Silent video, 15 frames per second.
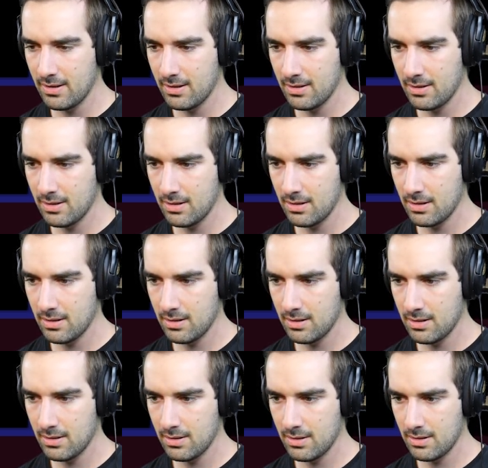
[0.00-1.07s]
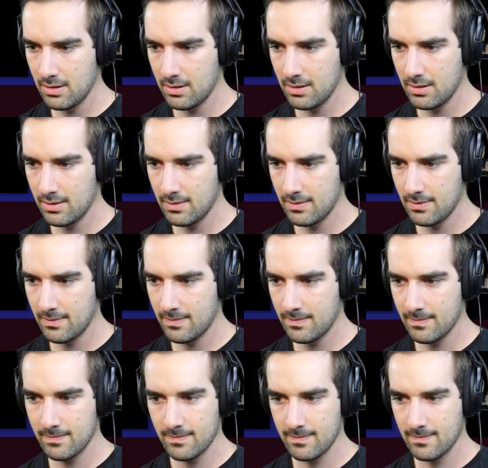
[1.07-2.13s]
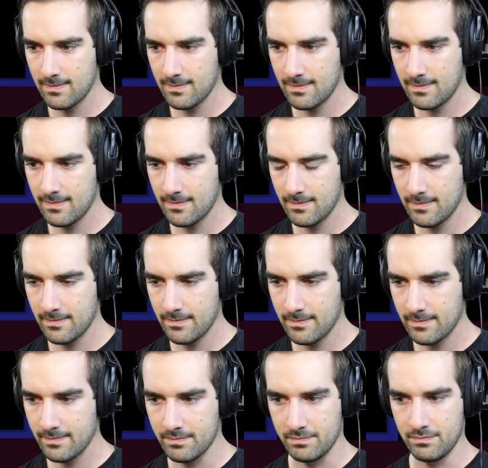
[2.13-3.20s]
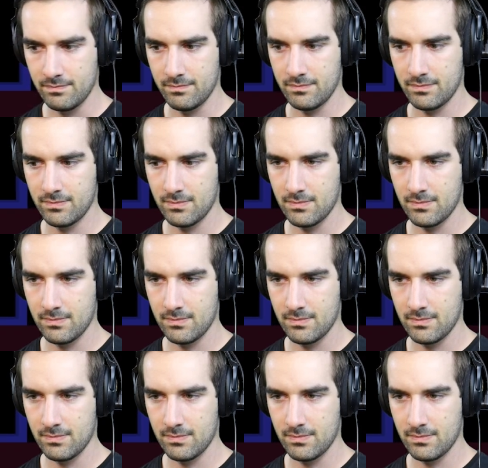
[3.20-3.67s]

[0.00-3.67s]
Nothing is said.